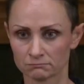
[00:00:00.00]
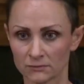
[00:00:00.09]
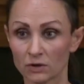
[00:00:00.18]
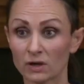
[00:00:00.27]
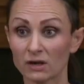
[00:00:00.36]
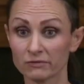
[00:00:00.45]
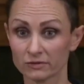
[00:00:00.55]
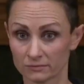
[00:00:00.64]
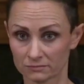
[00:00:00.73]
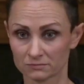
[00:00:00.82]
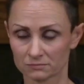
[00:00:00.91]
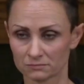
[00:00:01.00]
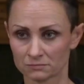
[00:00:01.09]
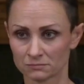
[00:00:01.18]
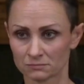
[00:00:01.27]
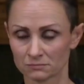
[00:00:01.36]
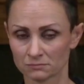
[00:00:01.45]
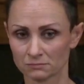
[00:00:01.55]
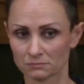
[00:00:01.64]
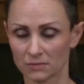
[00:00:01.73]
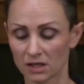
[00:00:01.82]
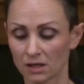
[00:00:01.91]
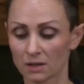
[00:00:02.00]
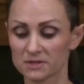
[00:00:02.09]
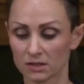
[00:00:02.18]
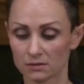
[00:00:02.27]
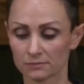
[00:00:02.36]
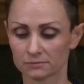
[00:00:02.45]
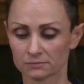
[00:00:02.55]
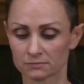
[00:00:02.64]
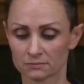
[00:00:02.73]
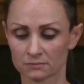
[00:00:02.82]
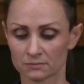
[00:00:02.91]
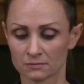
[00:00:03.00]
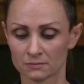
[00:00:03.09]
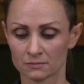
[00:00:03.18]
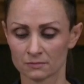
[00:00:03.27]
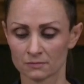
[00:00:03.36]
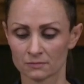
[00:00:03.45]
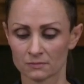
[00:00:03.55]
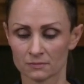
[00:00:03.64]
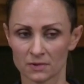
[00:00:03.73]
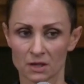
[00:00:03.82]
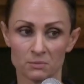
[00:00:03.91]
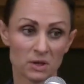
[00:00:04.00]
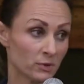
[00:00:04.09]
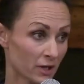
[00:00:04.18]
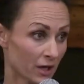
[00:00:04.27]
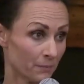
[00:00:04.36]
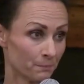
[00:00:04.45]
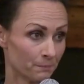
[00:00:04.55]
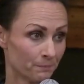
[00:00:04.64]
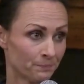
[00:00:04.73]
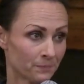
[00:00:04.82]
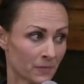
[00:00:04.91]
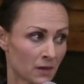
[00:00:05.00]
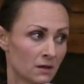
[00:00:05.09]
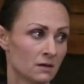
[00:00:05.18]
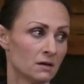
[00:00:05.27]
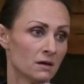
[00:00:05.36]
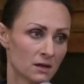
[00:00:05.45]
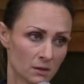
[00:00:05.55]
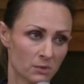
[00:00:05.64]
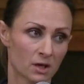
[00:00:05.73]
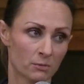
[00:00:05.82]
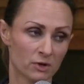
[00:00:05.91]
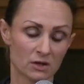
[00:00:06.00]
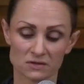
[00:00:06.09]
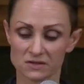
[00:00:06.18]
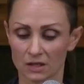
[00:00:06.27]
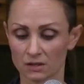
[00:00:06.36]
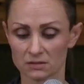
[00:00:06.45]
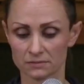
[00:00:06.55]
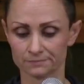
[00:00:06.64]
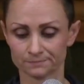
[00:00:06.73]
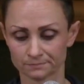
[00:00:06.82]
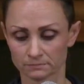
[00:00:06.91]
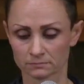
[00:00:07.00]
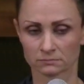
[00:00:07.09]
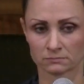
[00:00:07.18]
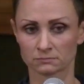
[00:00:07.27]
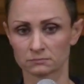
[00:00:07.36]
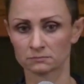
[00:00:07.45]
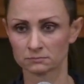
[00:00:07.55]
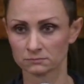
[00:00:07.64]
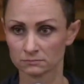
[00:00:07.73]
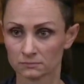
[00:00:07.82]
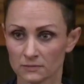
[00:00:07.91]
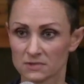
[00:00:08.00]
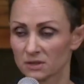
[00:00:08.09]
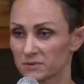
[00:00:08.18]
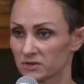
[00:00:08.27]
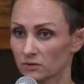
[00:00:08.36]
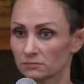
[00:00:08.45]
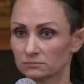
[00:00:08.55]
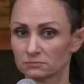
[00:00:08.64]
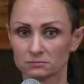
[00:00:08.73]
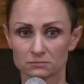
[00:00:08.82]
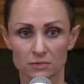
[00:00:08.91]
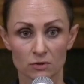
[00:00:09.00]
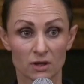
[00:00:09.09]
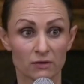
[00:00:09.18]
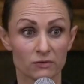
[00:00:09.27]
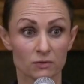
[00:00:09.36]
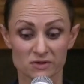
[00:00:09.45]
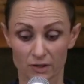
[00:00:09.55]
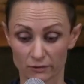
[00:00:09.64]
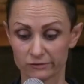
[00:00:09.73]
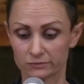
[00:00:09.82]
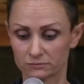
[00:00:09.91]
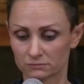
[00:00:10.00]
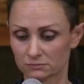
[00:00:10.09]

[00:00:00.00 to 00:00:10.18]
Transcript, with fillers: you give. He comes in, then people come they become reconciled. Step two, you give yourself.